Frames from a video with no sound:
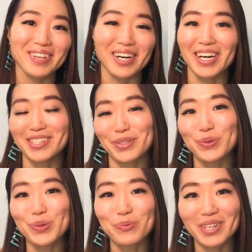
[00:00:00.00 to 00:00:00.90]
as a
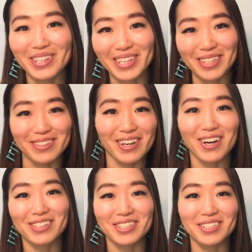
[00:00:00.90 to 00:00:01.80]
woman, as an
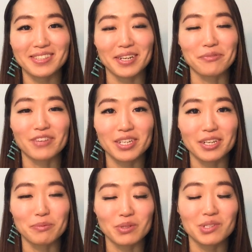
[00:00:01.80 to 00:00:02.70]
artist, I'm
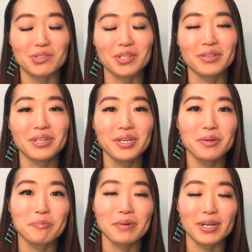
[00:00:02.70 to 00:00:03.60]
very emotional.
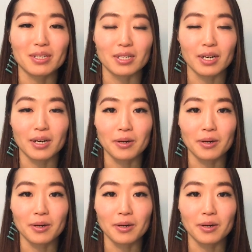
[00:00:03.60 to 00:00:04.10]
But